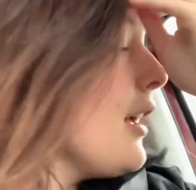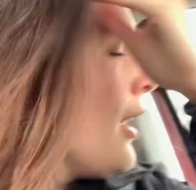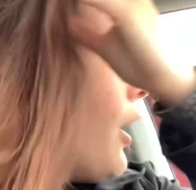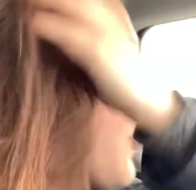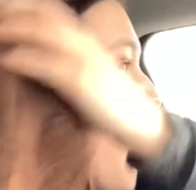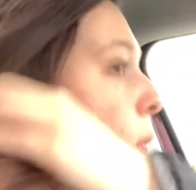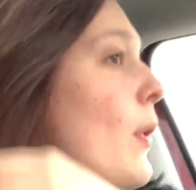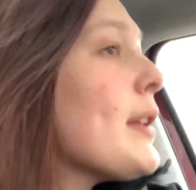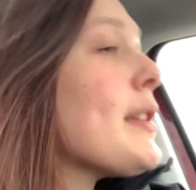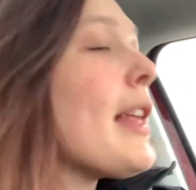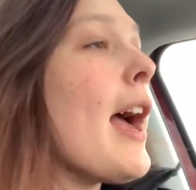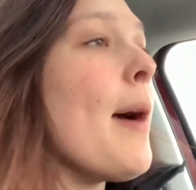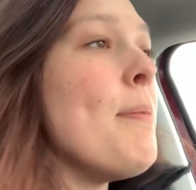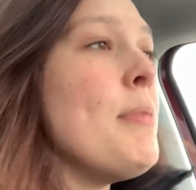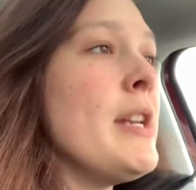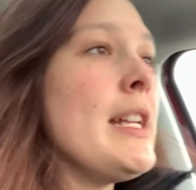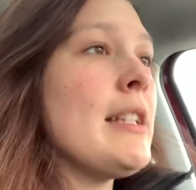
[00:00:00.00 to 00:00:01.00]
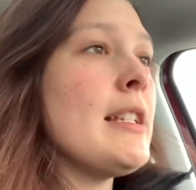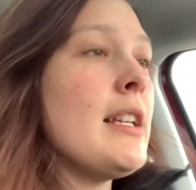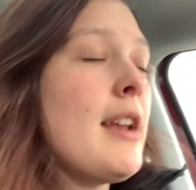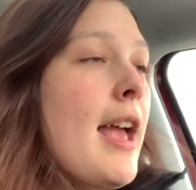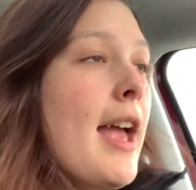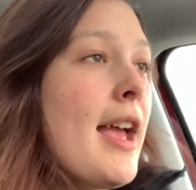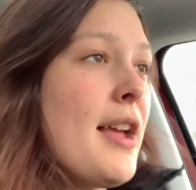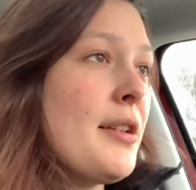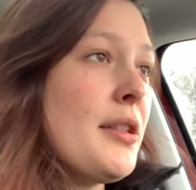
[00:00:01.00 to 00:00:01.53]
what's happening
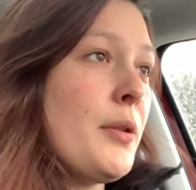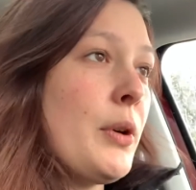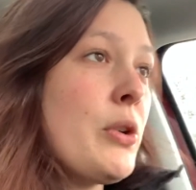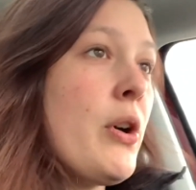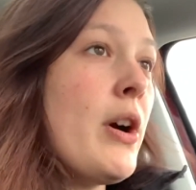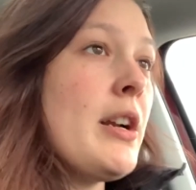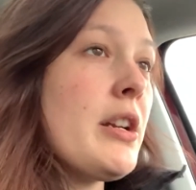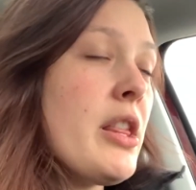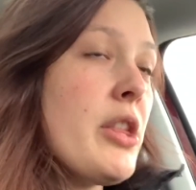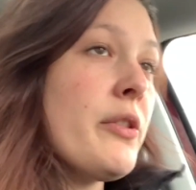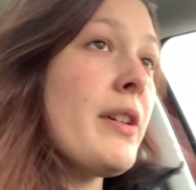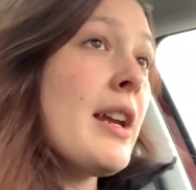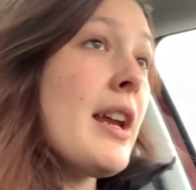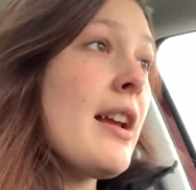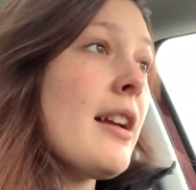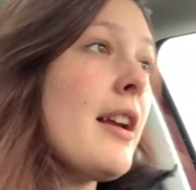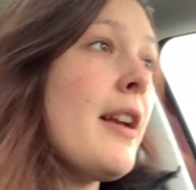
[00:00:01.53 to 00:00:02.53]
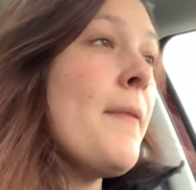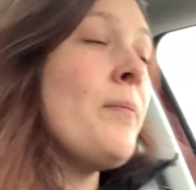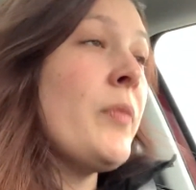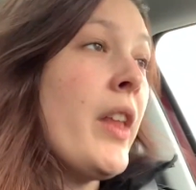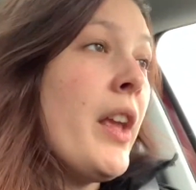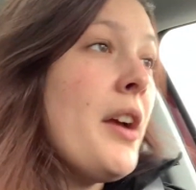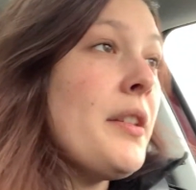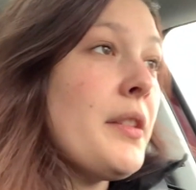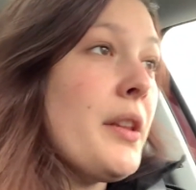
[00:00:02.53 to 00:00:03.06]
today. So we're going to the rink
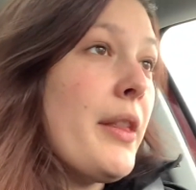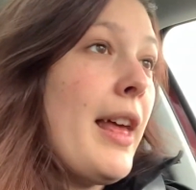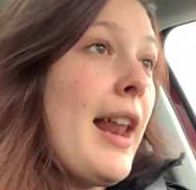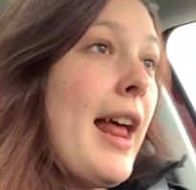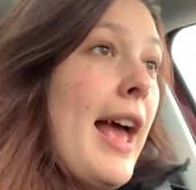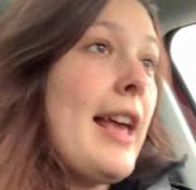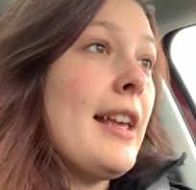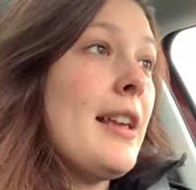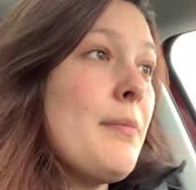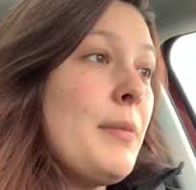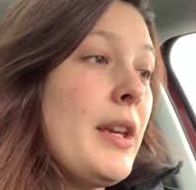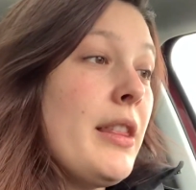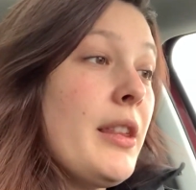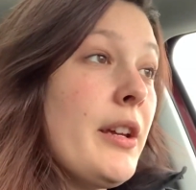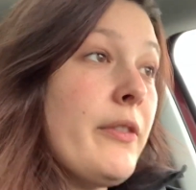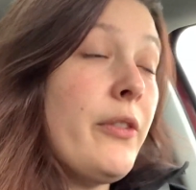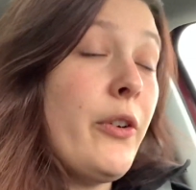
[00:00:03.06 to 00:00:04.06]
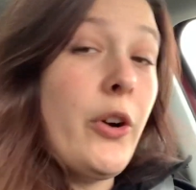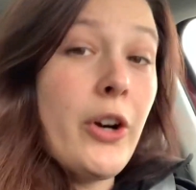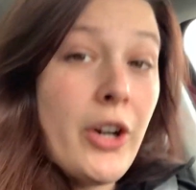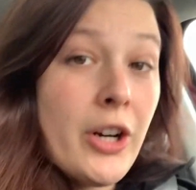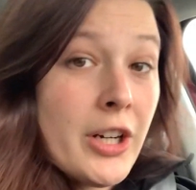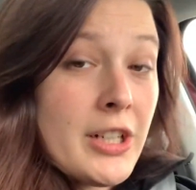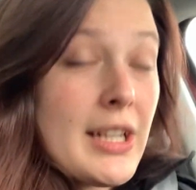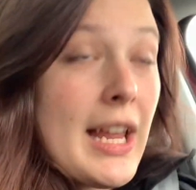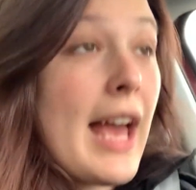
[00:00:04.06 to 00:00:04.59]
so that I can be there for
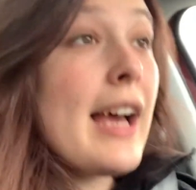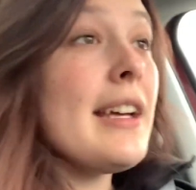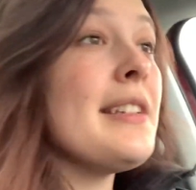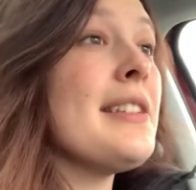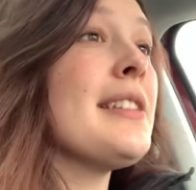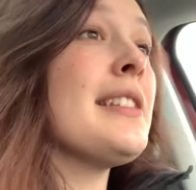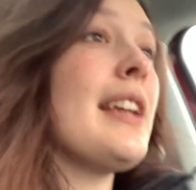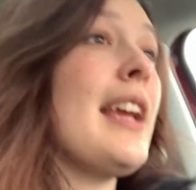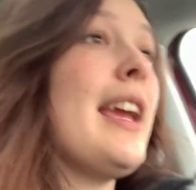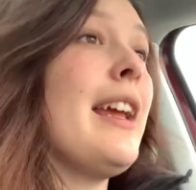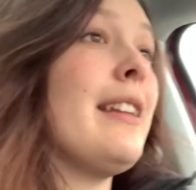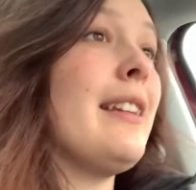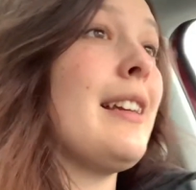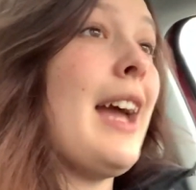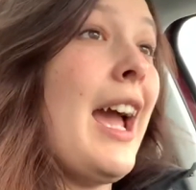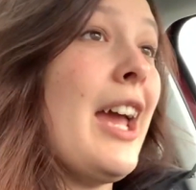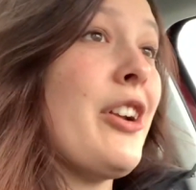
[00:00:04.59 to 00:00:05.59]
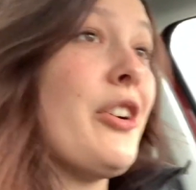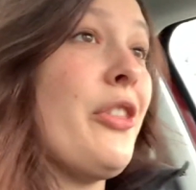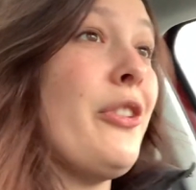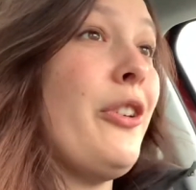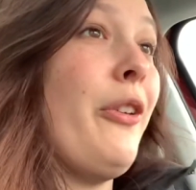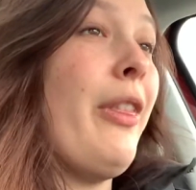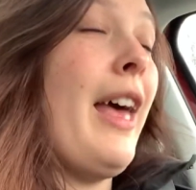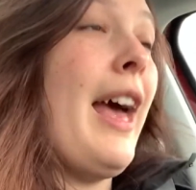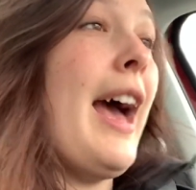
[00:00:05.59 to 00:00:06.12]
her test and to guide her
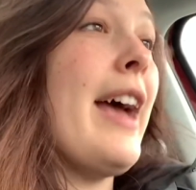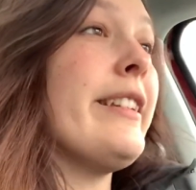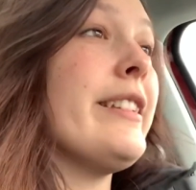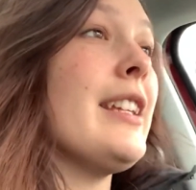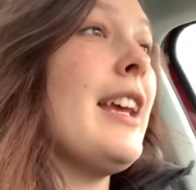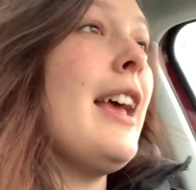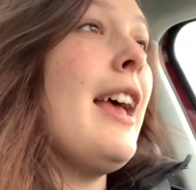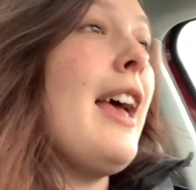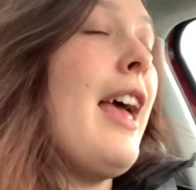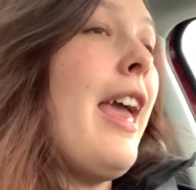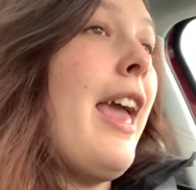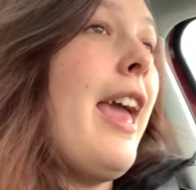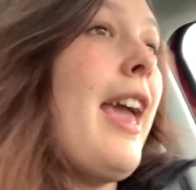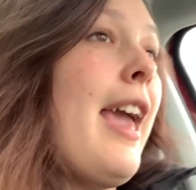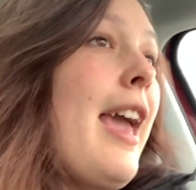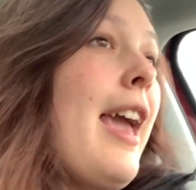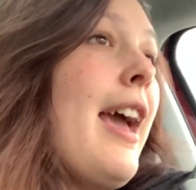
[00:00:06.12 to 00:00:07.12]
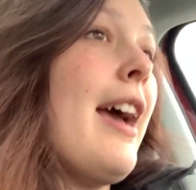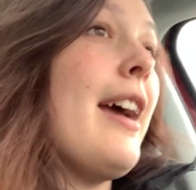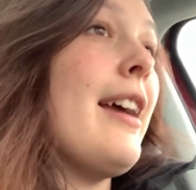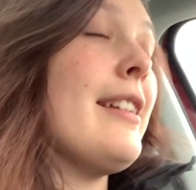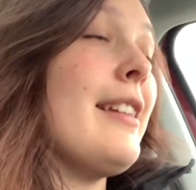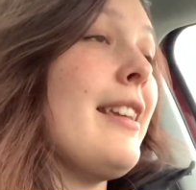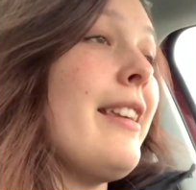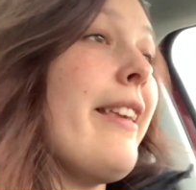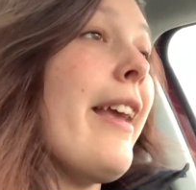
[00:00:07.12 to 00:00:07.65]
through that.
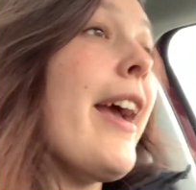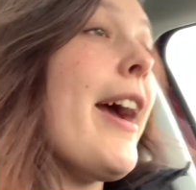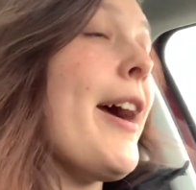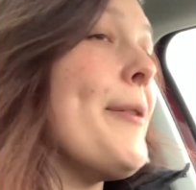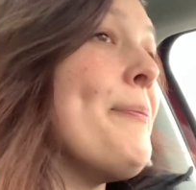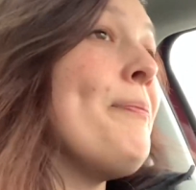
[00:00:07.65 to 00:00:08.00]
And yeah.